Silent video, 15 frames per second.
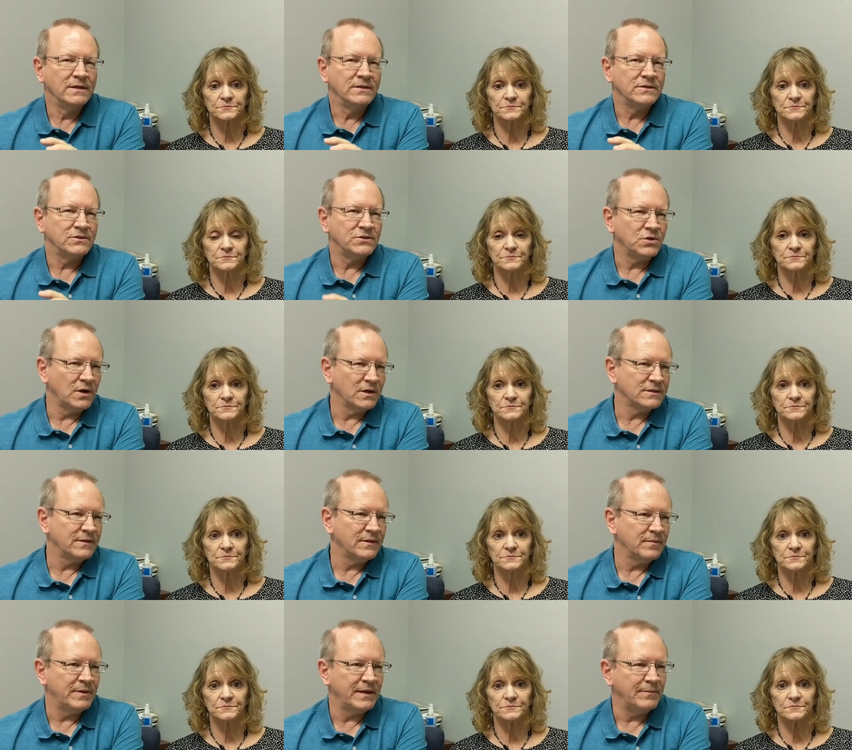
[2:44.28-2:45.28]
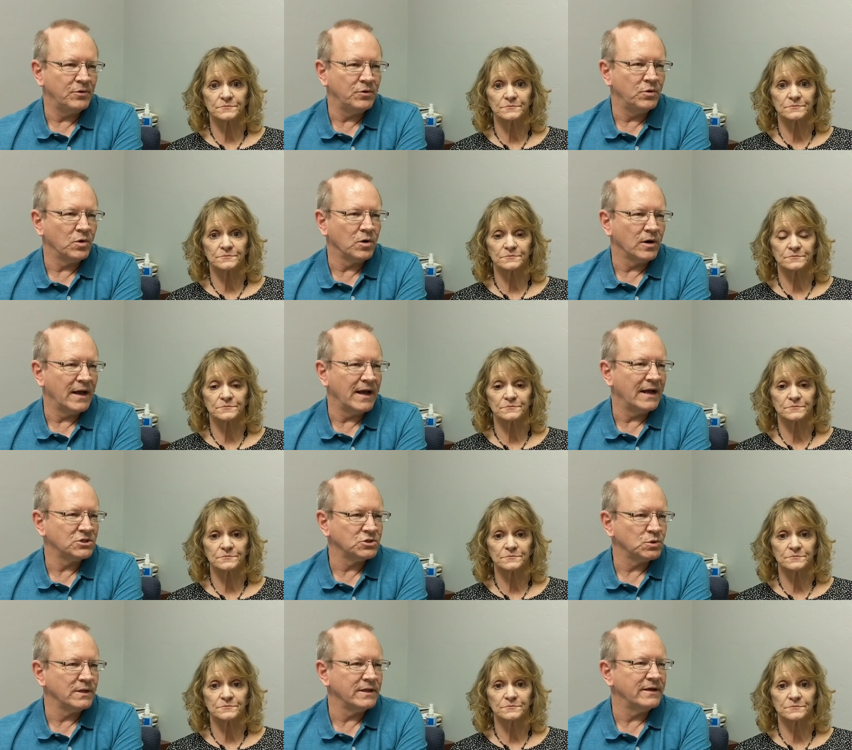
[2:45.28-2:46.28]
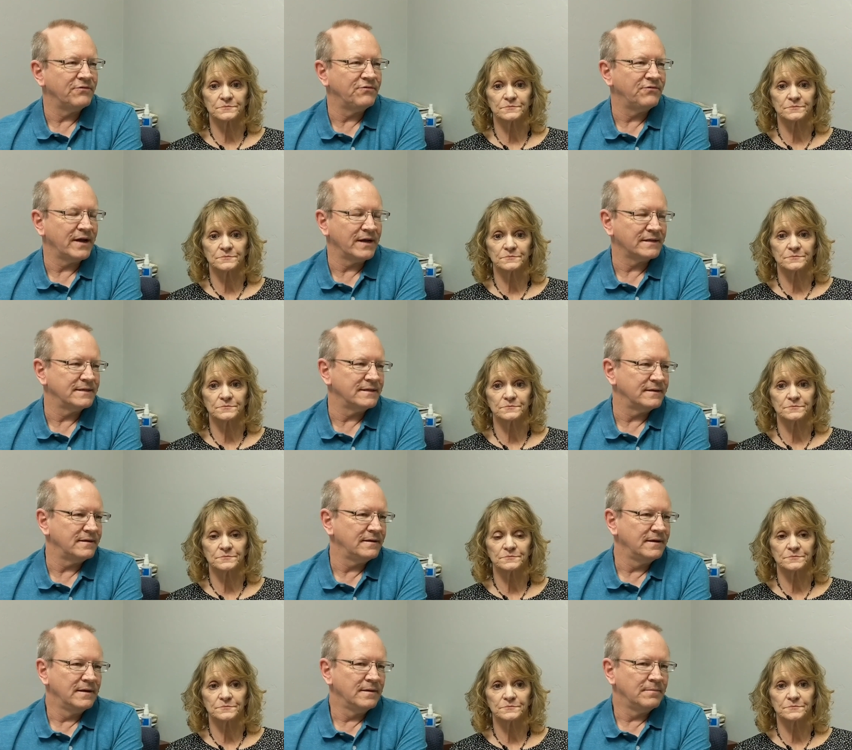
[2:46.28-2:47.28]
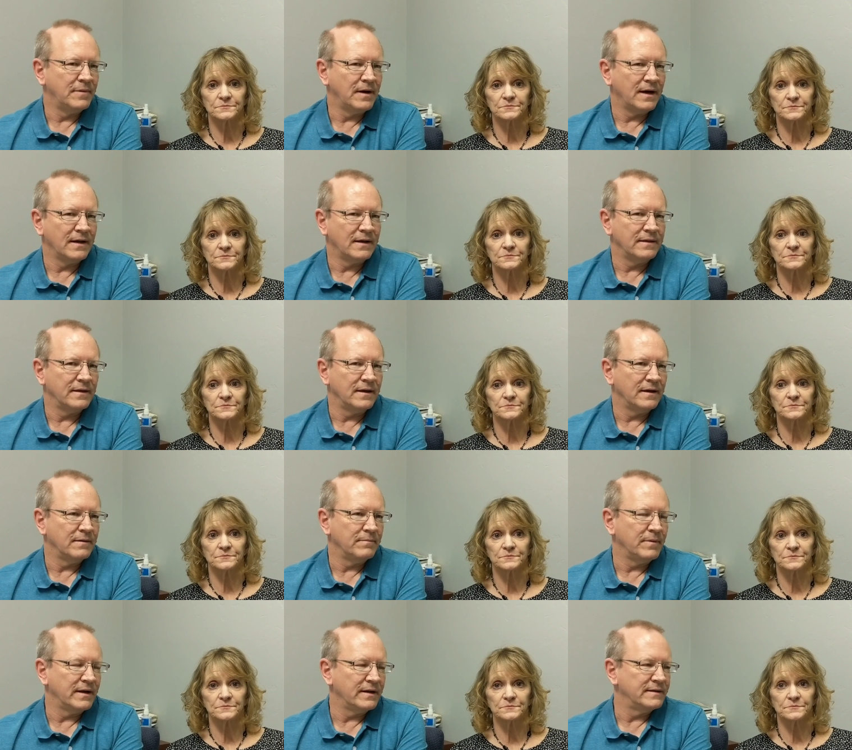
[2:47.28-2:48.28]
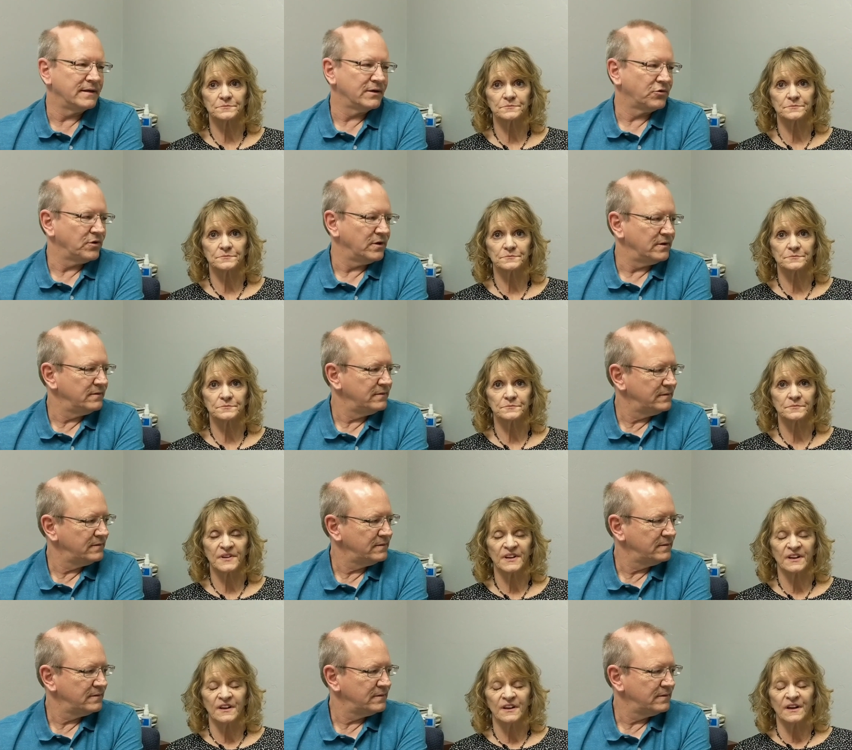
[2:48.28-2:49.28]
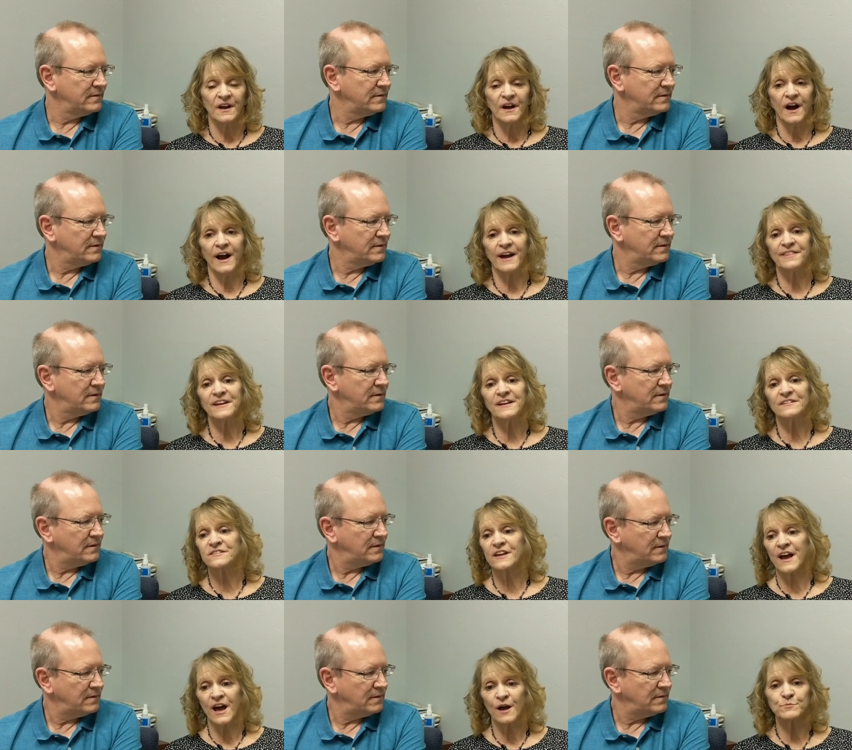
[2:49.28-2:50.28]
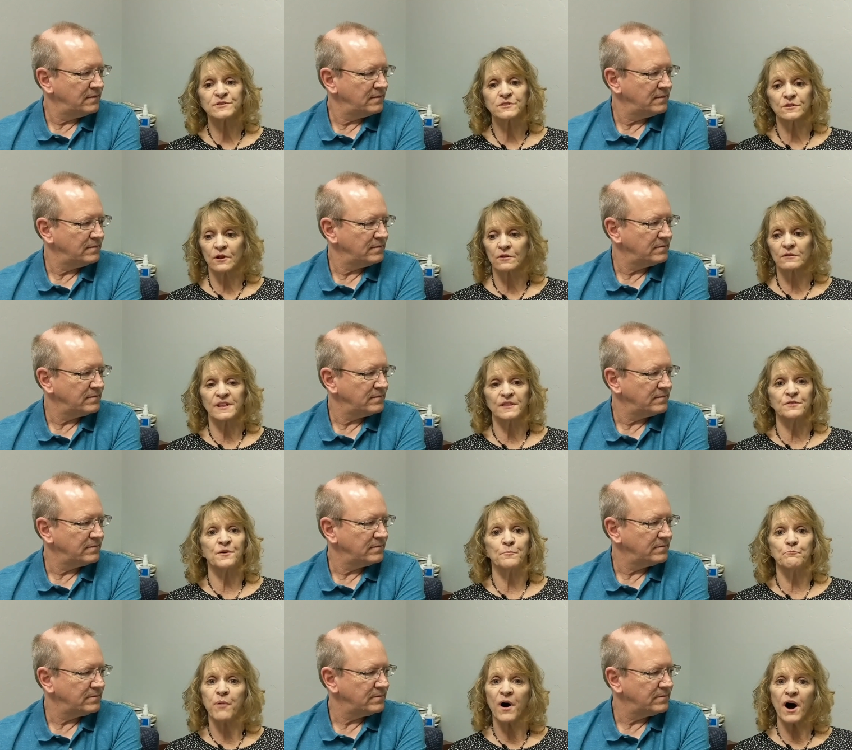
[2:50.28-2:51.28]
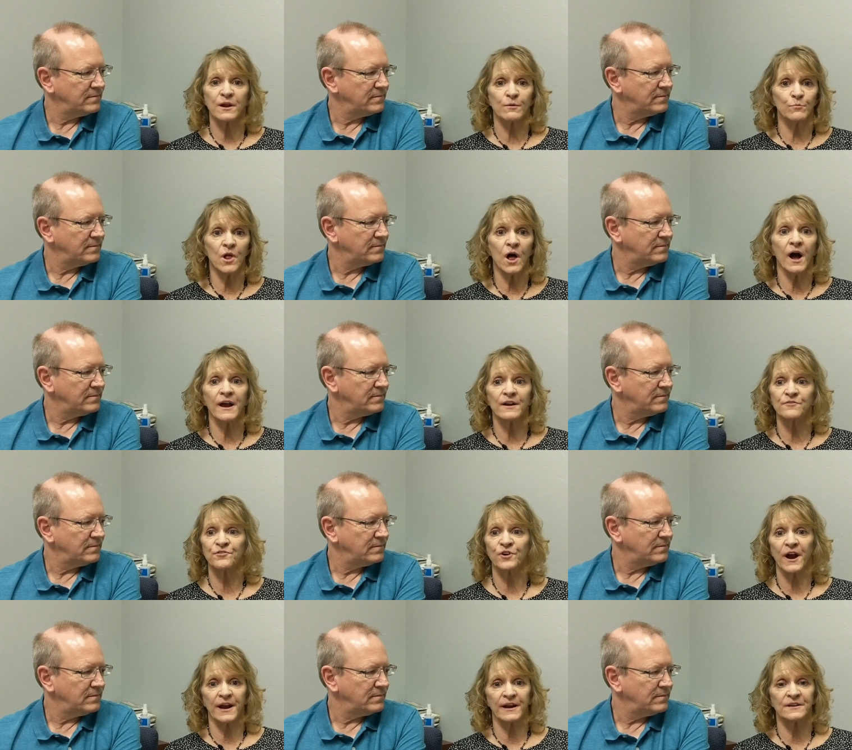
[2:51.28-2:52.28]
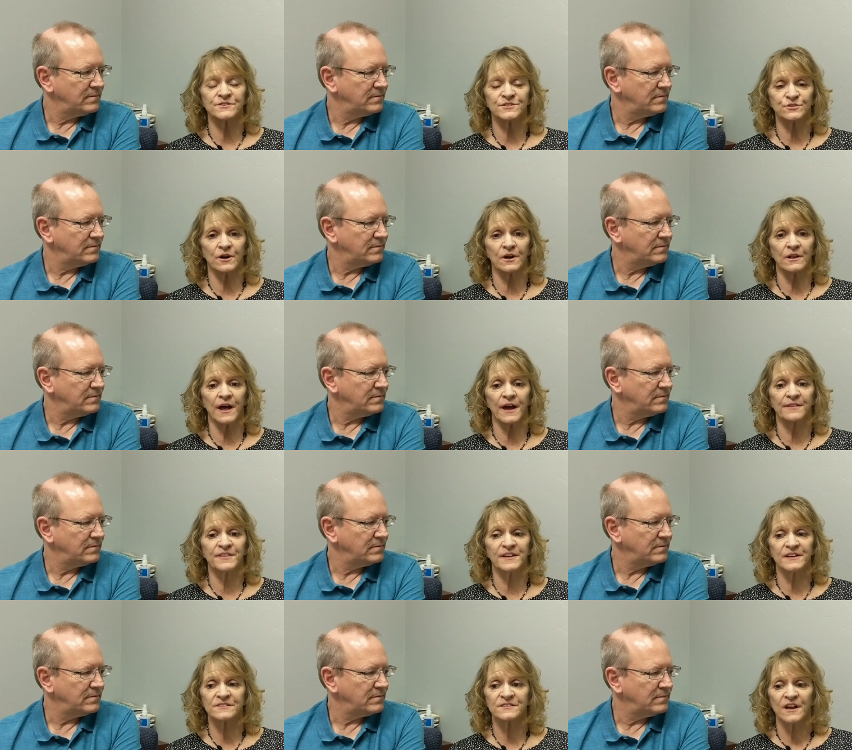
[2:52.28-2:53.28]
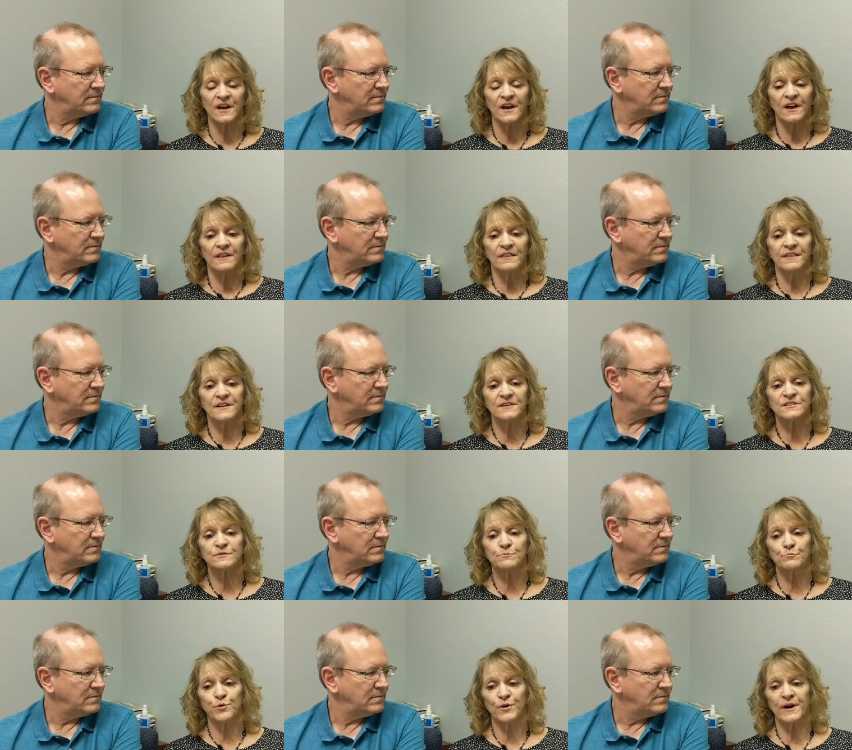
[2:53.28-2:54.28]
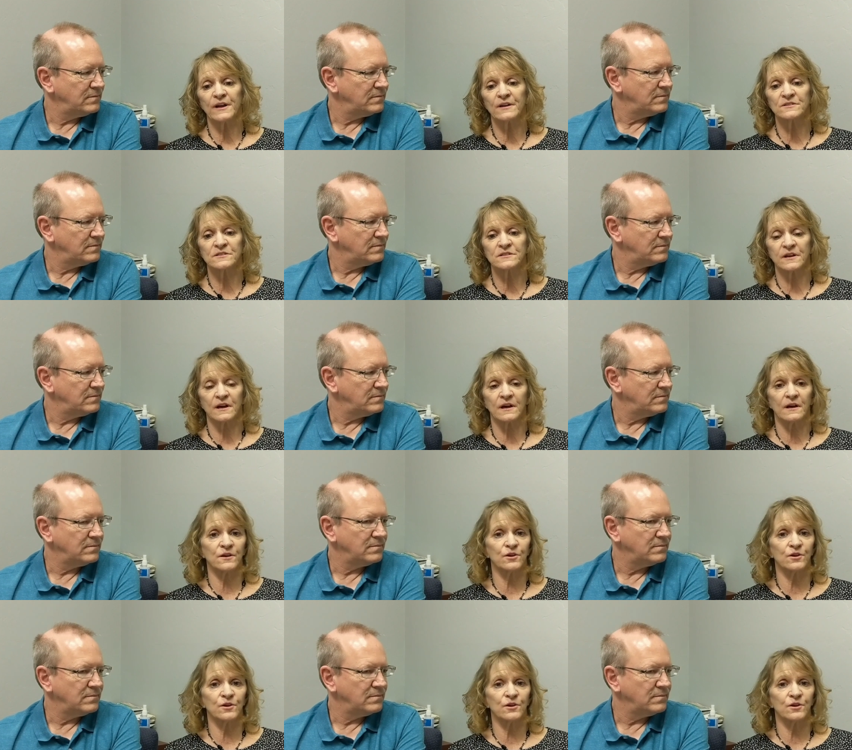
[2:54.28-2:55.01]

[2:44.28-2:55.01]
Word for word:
Speaker 1: to talk to the people who are actually affected by, uh, by addiction?
Speaker 2: I think it's absolutely the bottom line for any story like this. This brings the